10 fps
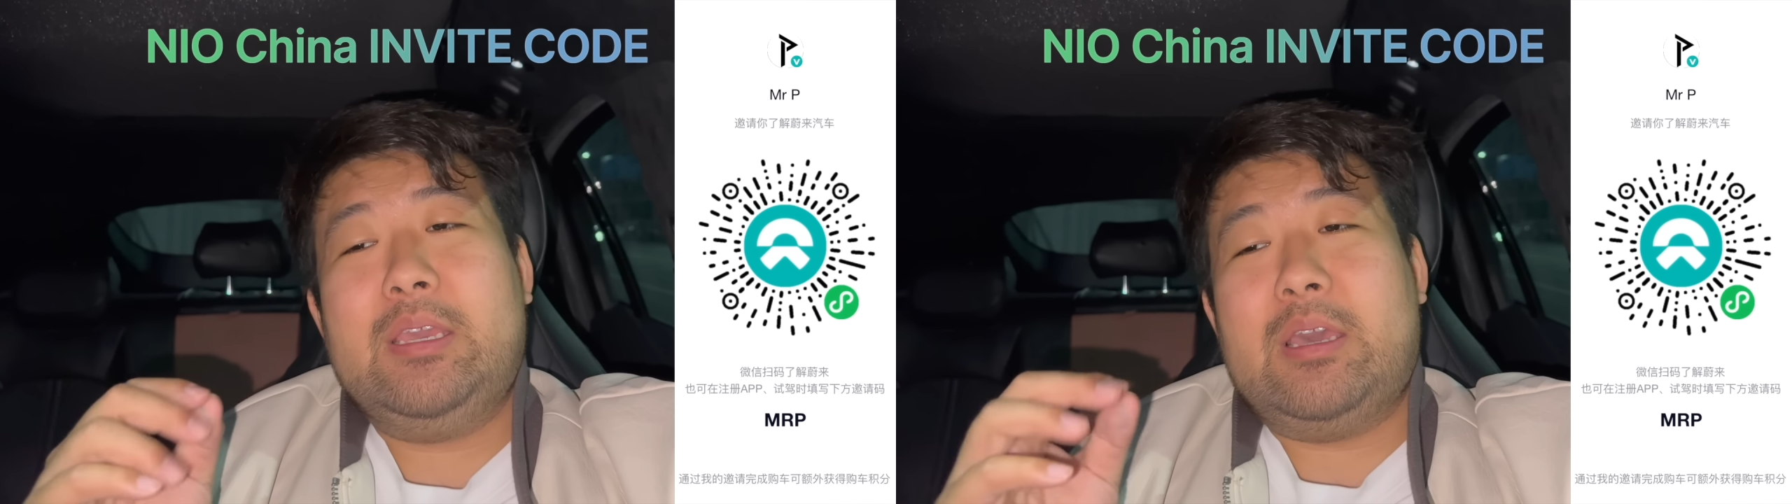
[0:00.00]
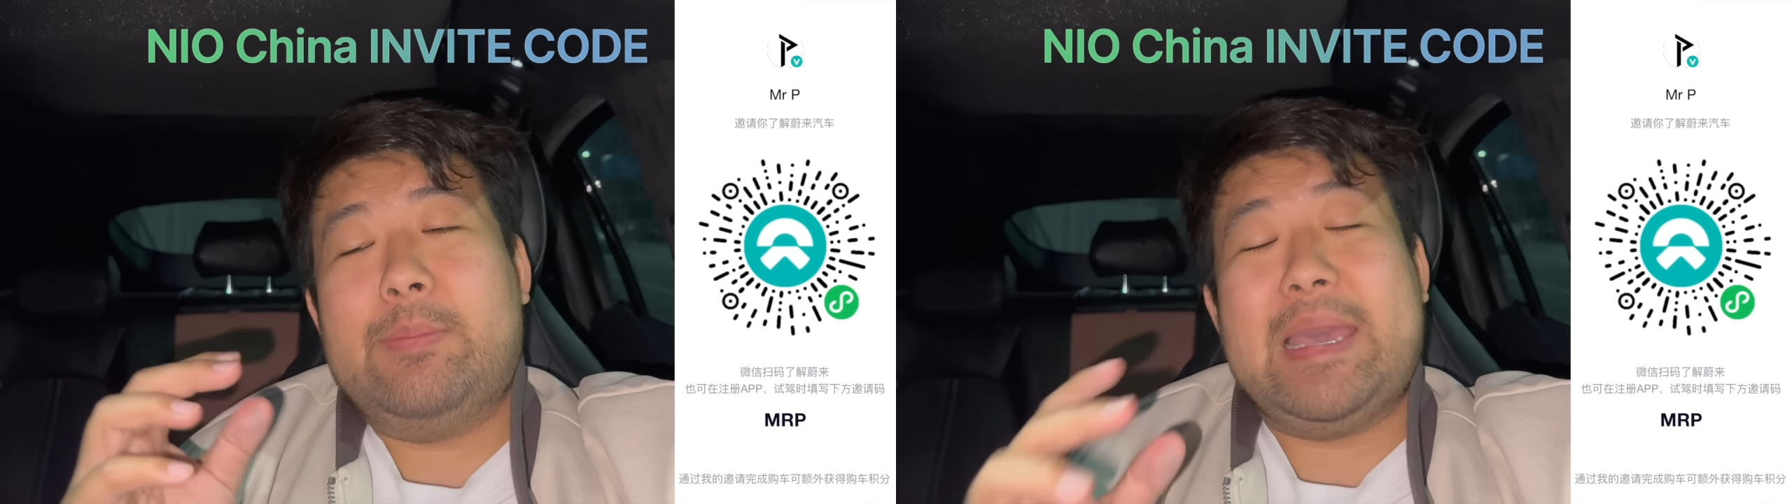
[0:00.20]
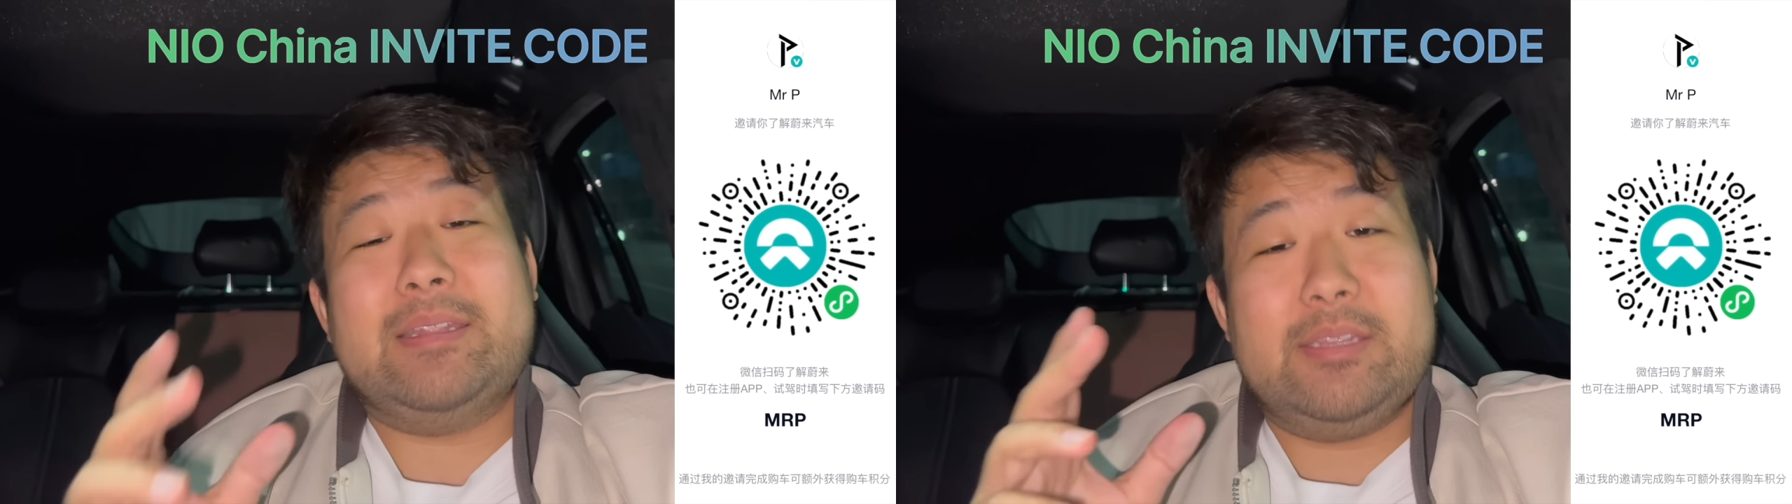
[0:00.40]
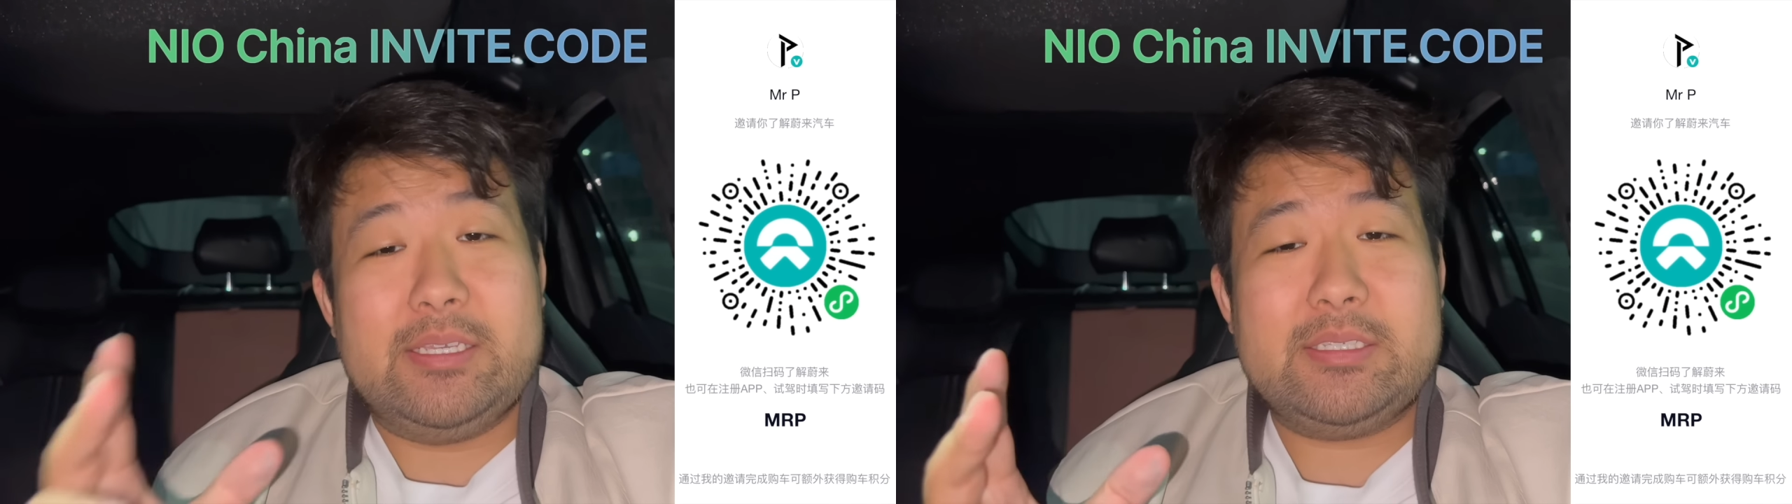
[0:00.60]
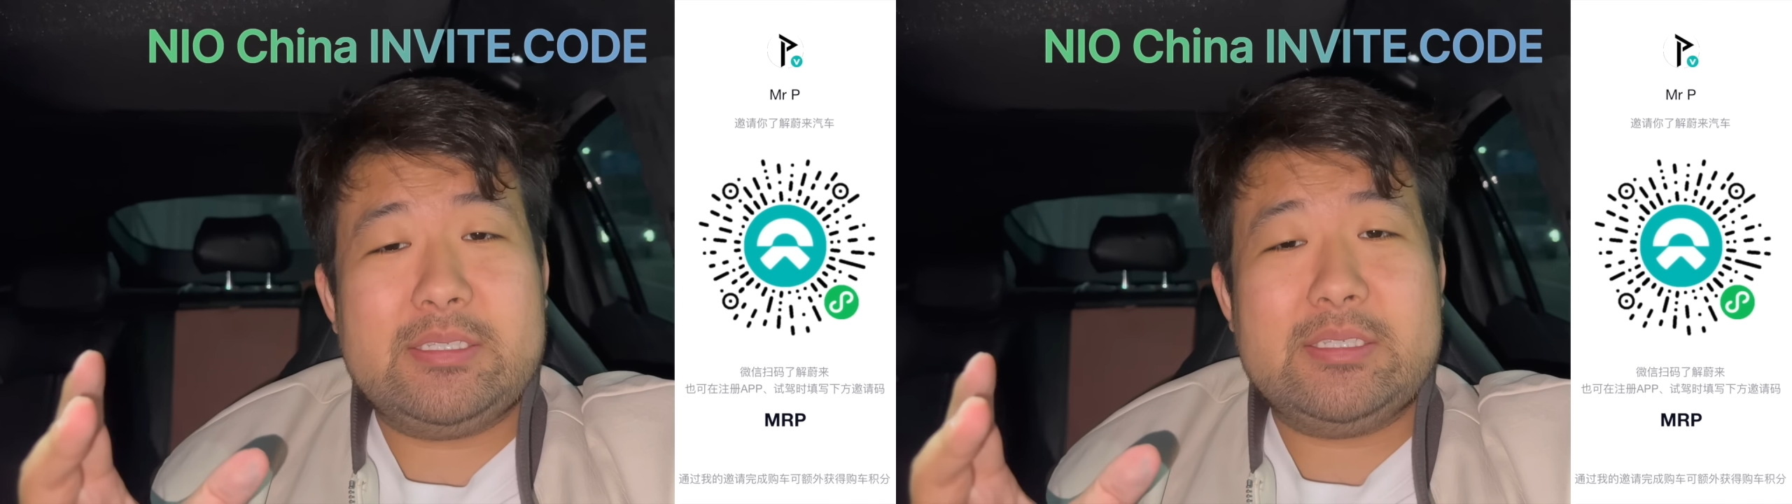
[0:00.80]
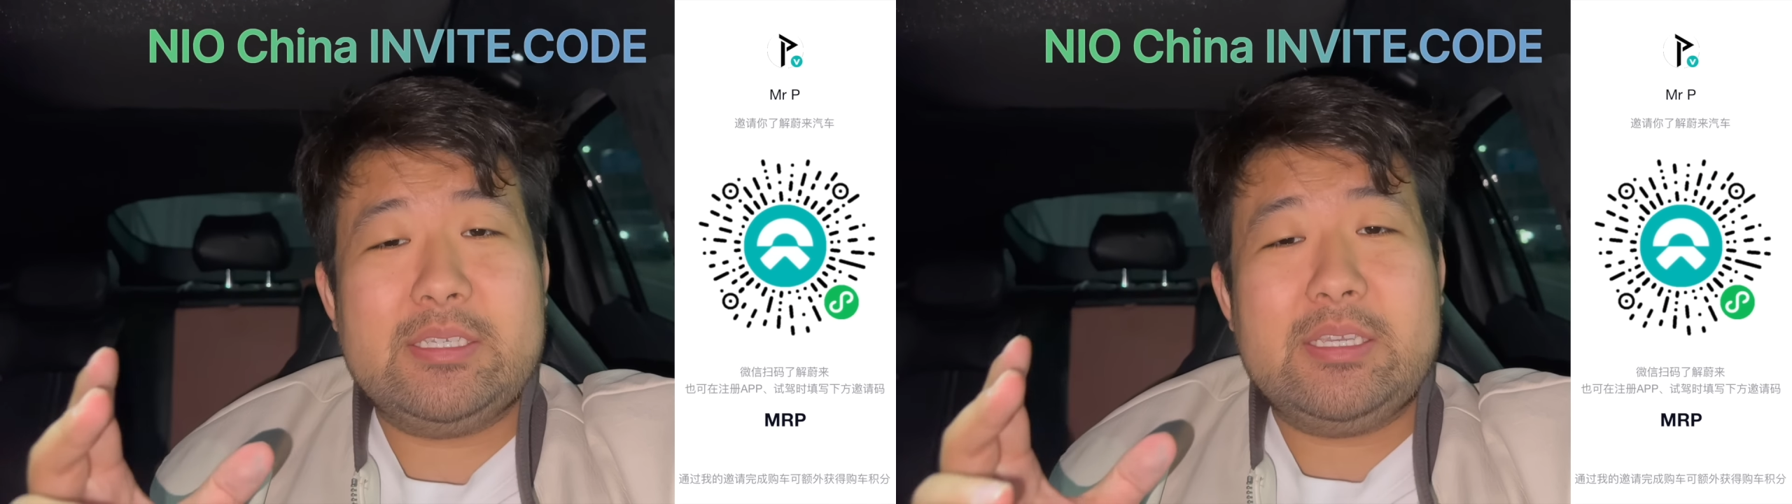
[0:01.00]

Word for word: about this,